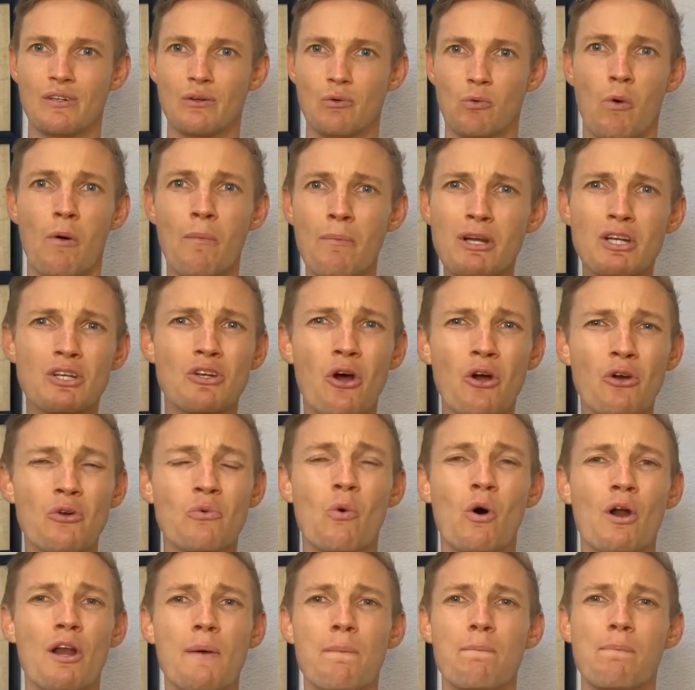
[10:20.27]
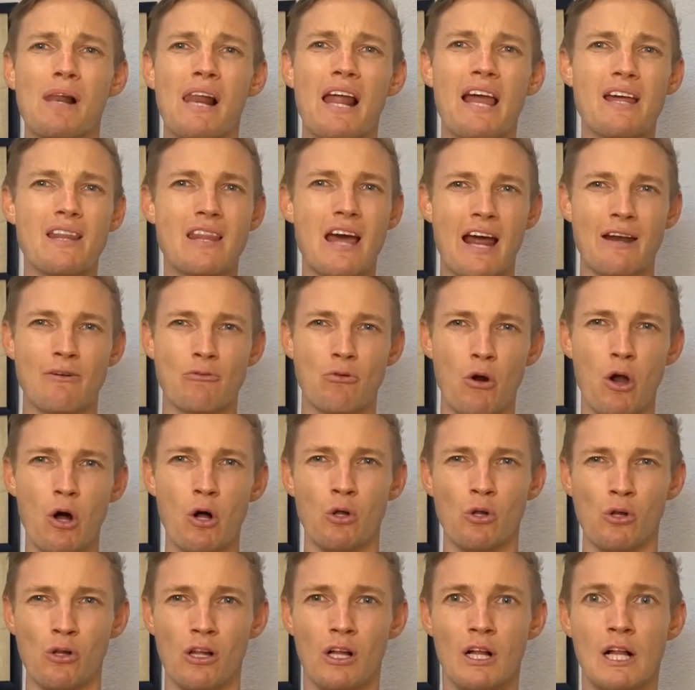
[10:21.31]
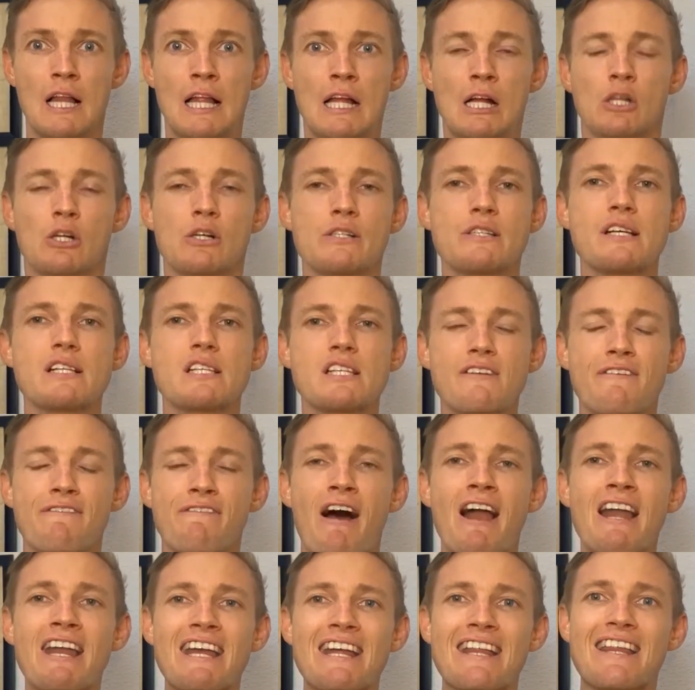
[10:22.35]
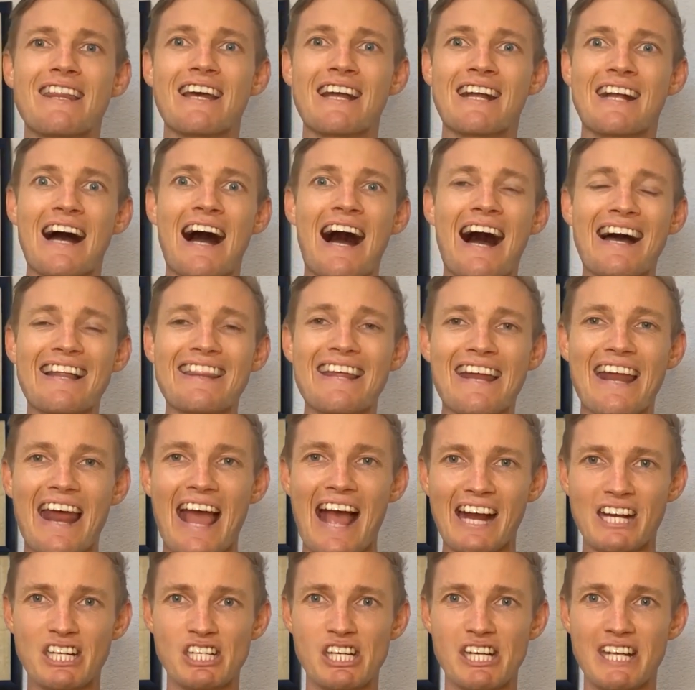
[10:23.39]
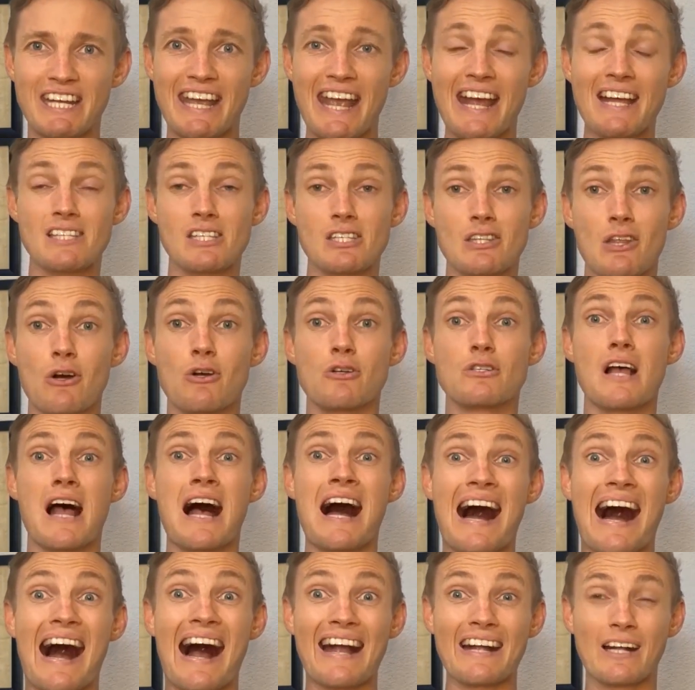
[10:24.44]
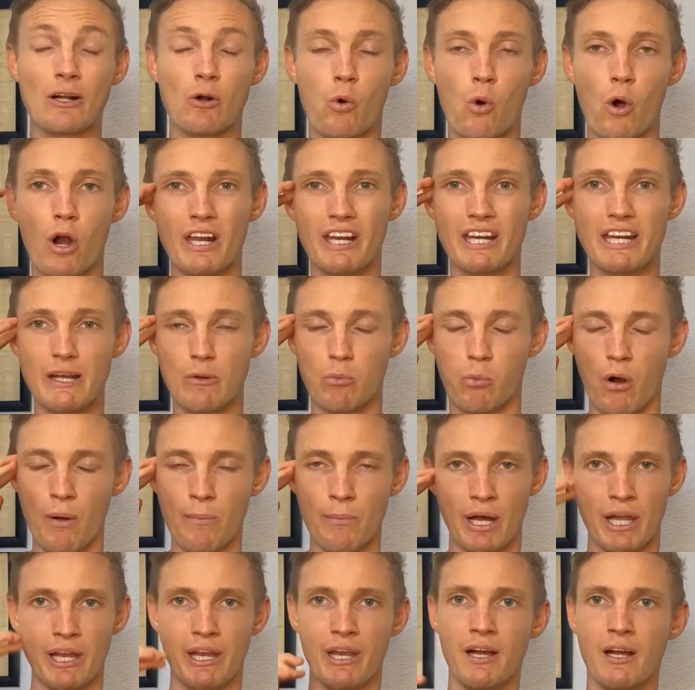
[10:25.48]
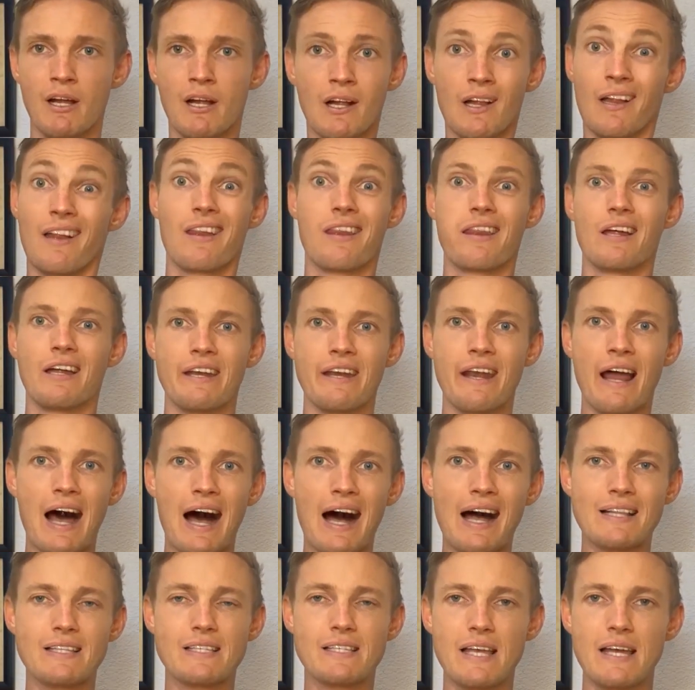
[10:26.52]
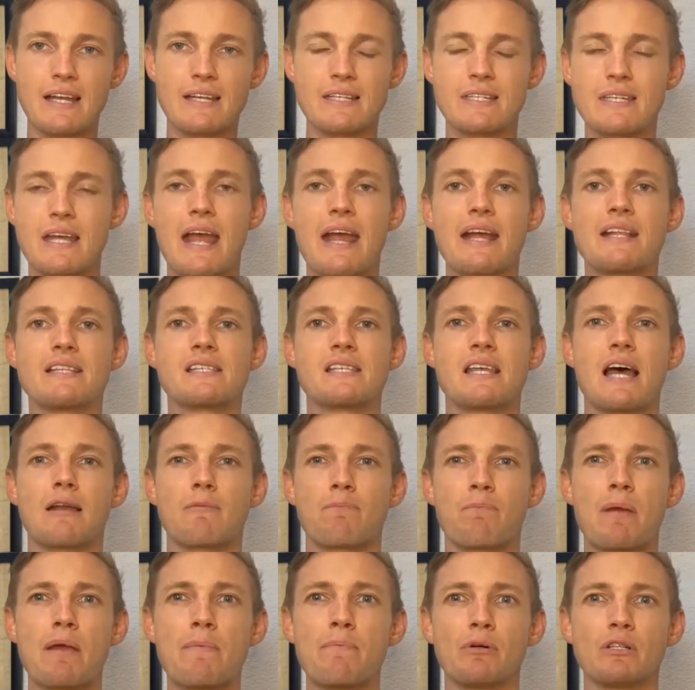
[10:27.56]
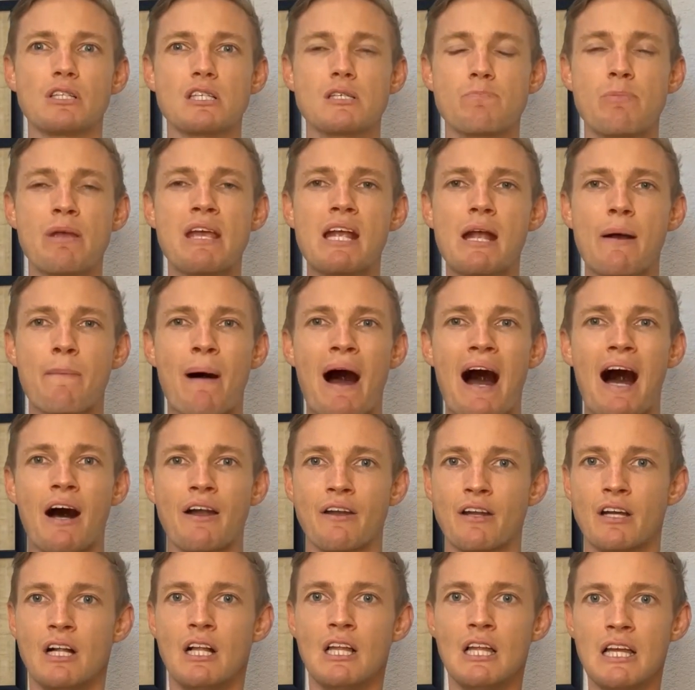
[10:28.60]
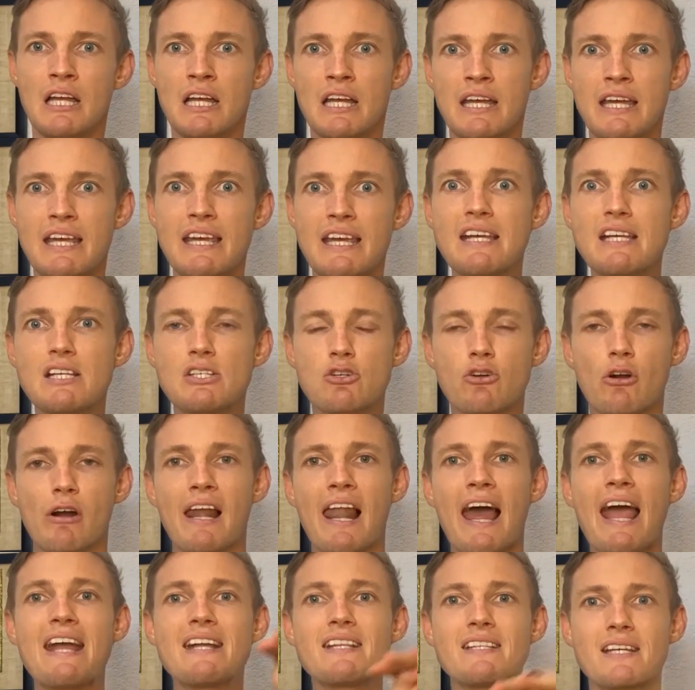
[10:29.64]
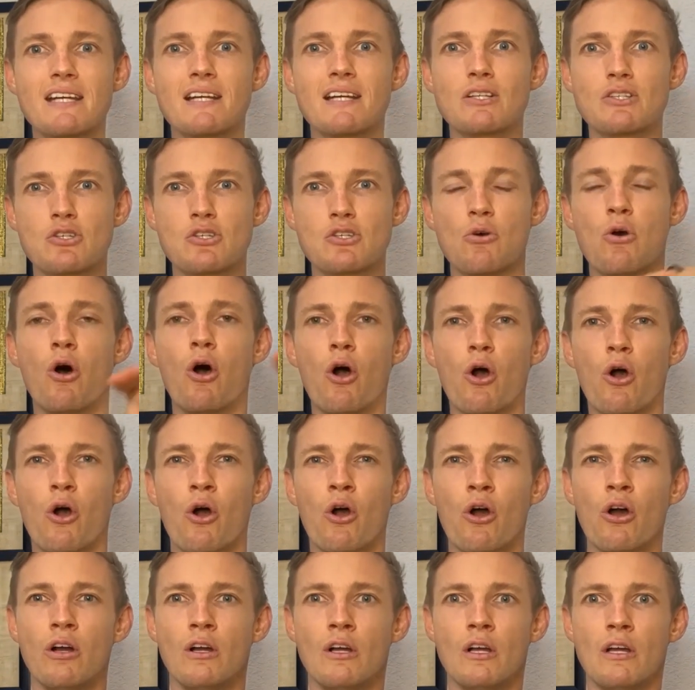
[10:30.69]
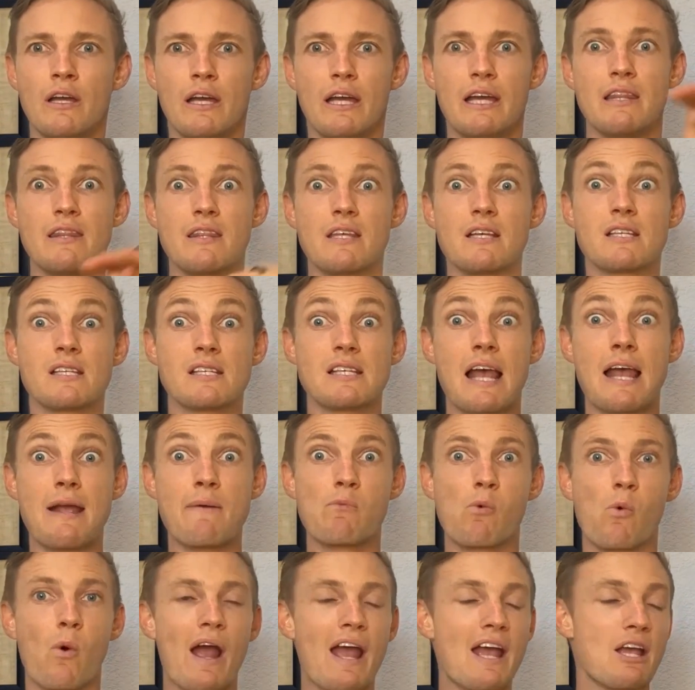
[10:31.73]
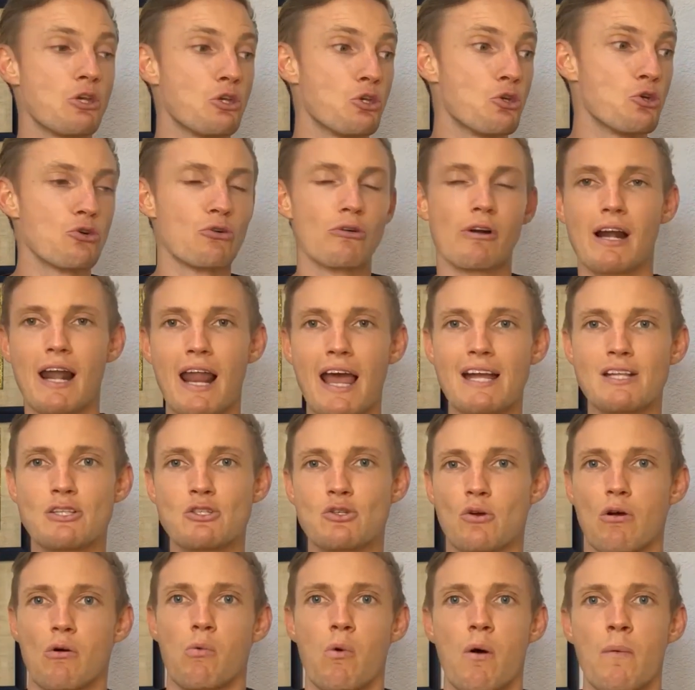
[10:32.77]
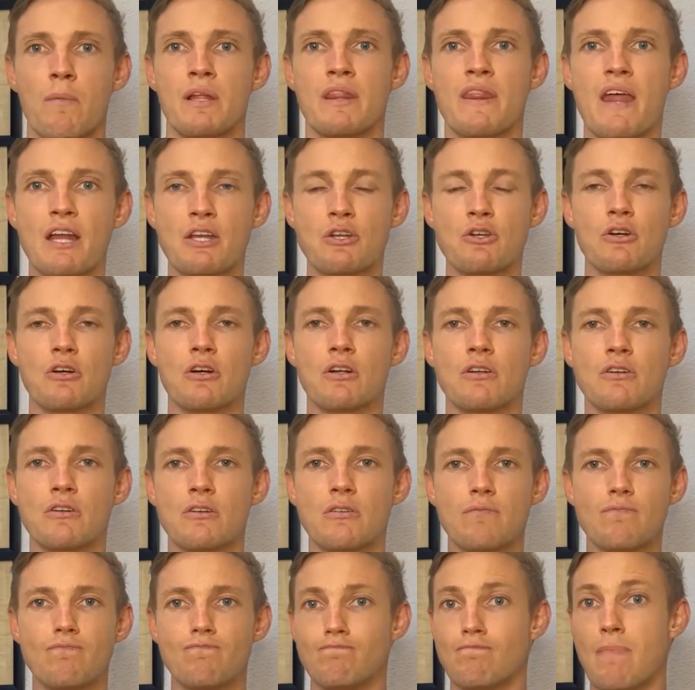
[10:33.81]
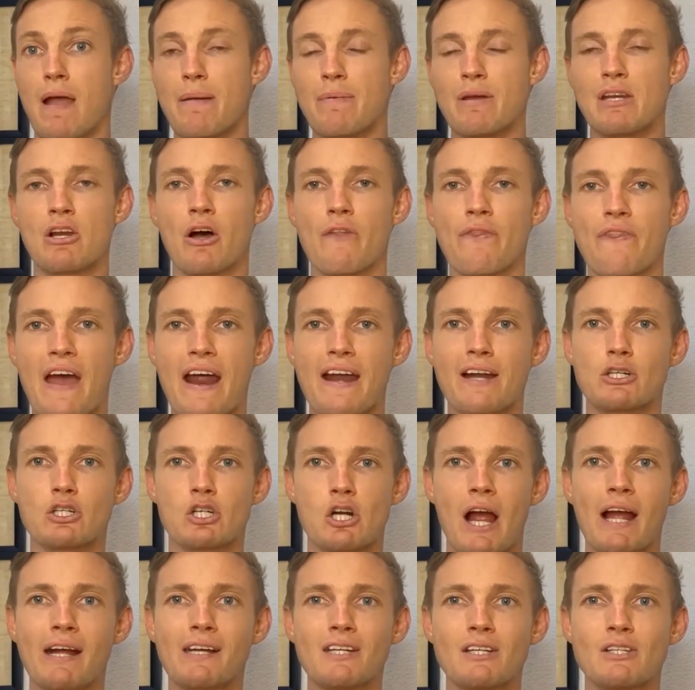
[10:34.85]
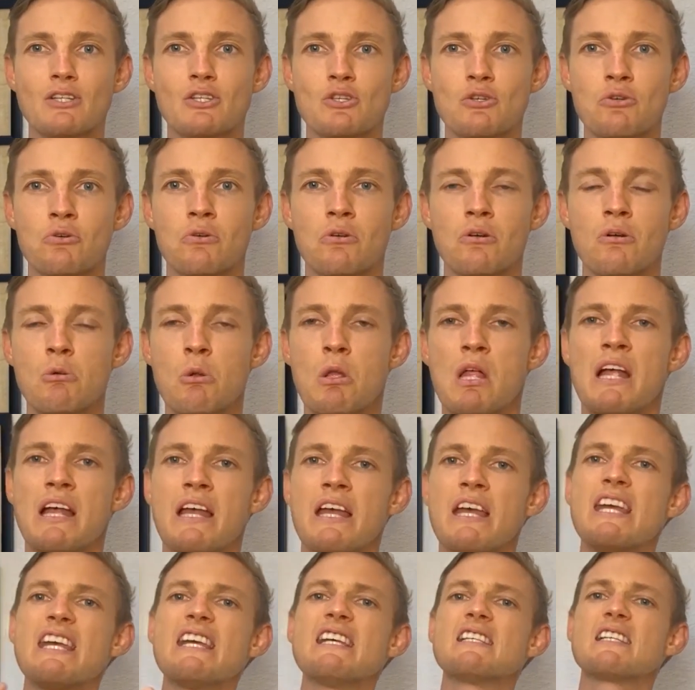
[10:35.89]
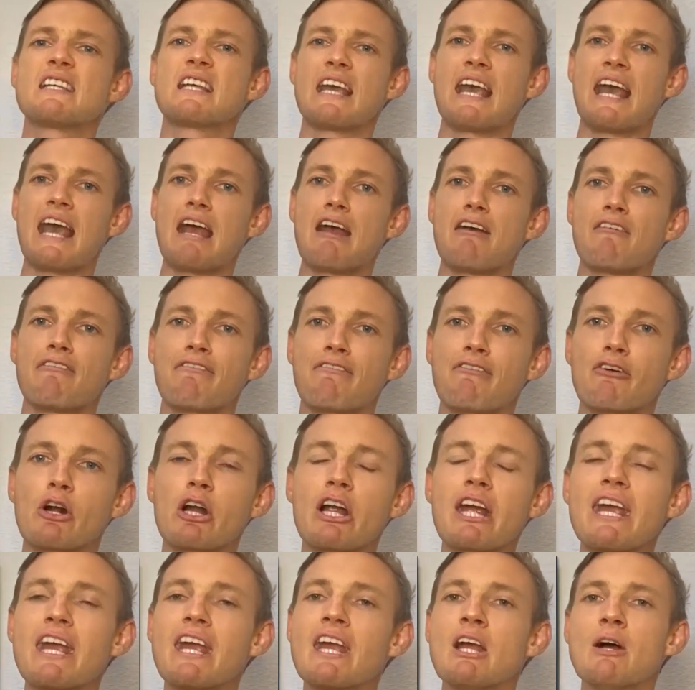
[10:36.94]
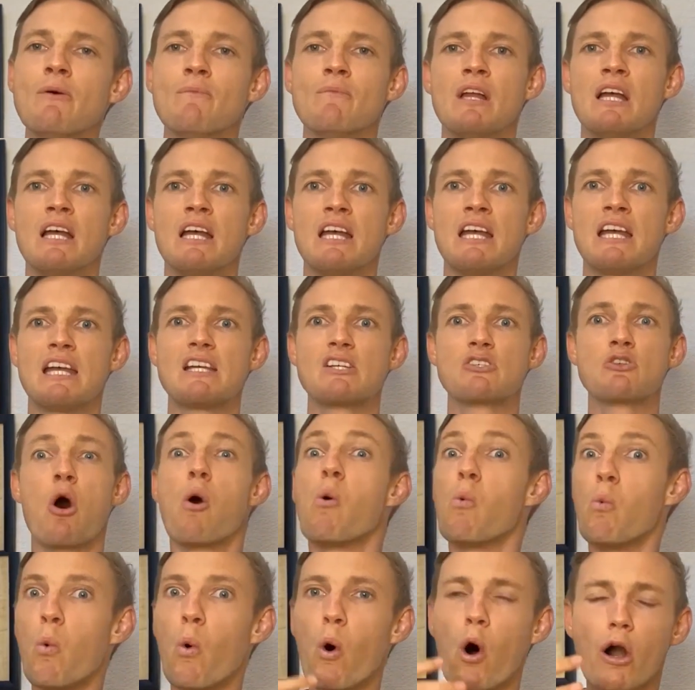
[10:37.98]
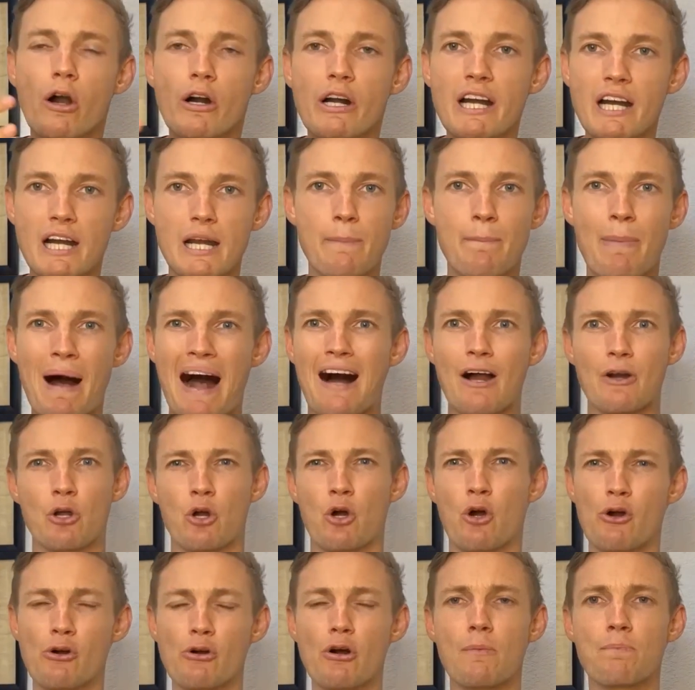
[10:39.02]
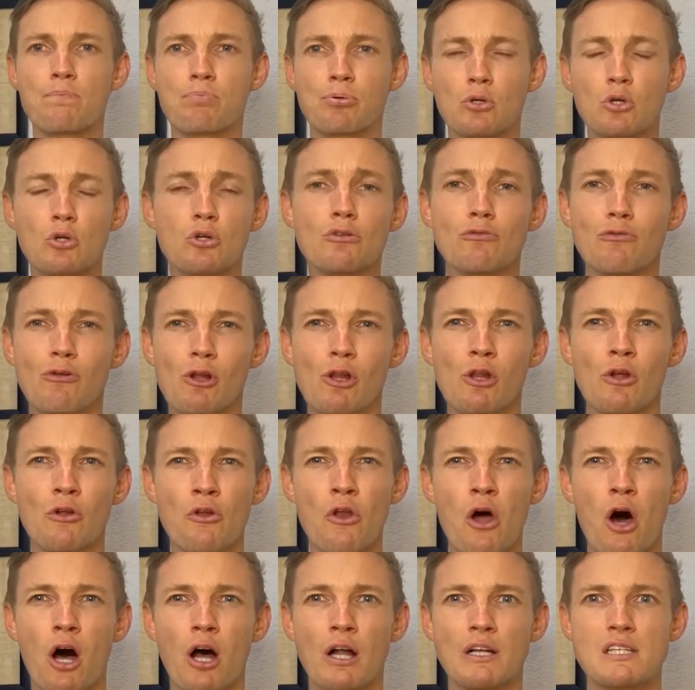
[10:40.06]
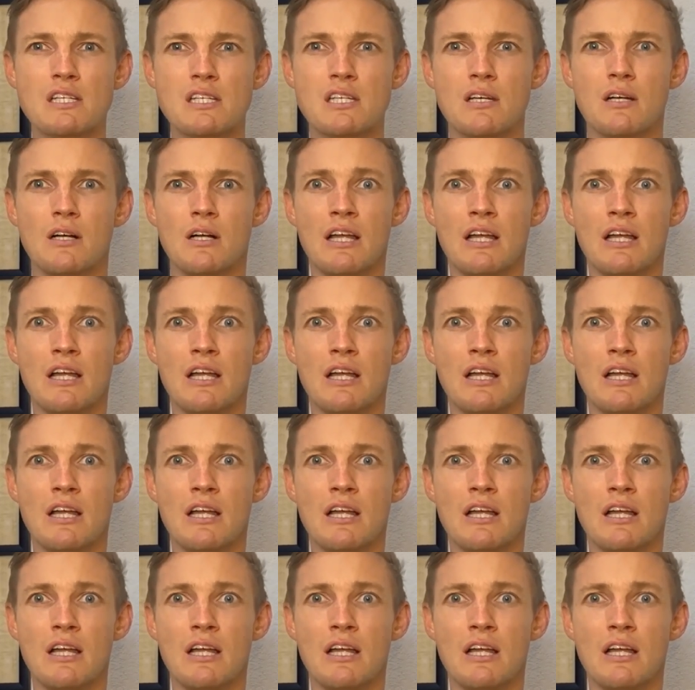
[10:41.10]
Women don't want to play that role, because it's funny, the guy that actually gets those high quality women, the 9s and 10s that people speak about, he's relating to her in the same way you relate to a woman that you're maybe not that attracted to. He's carefree. He's not worried about her approval or not.